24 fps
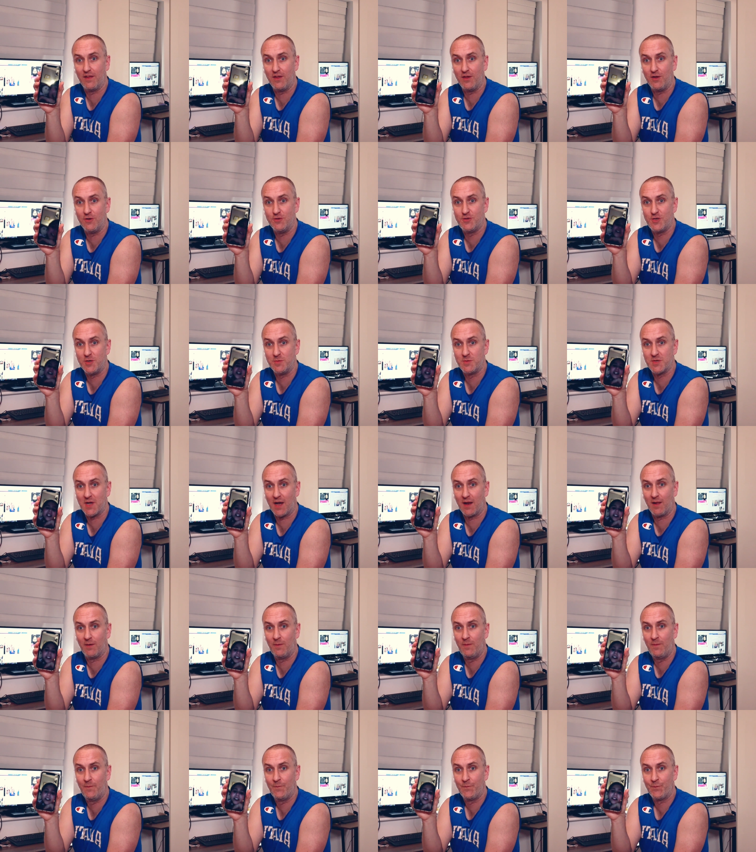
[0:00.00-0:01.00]
YouTube
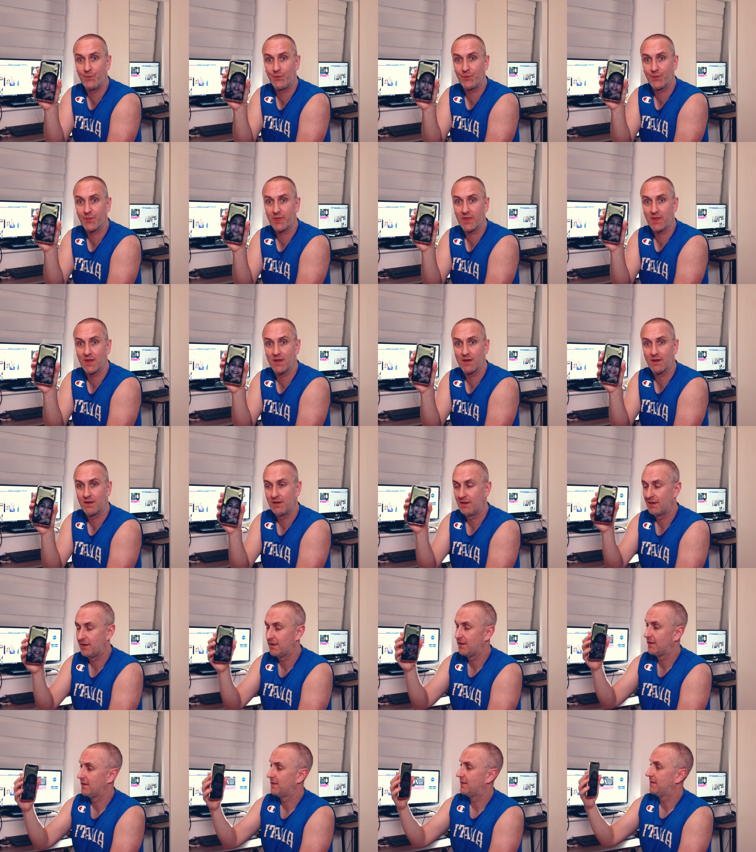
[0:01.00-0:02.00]
channel.
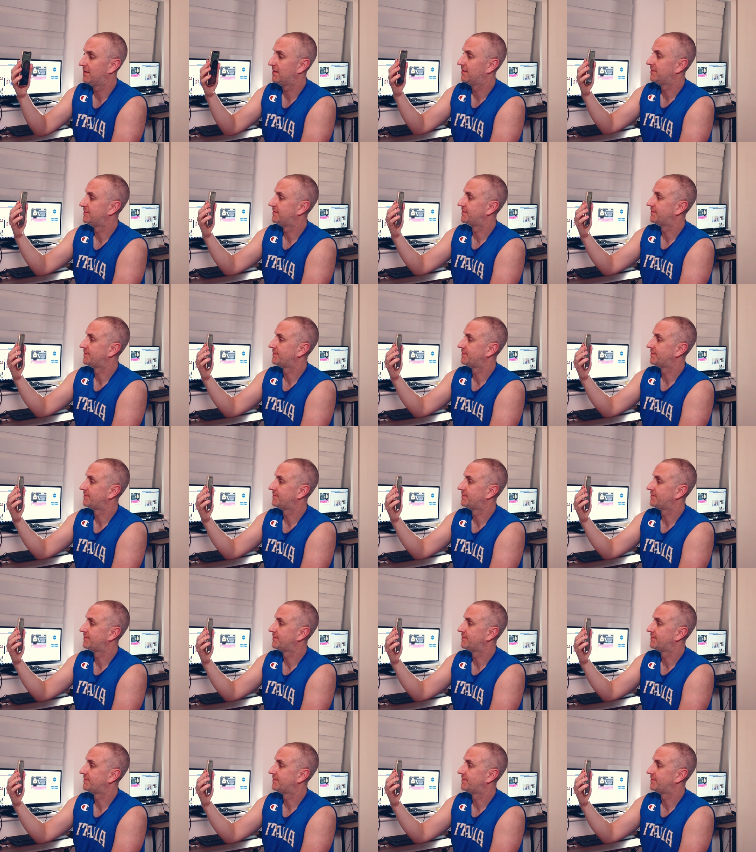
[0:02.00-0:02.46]
Yay!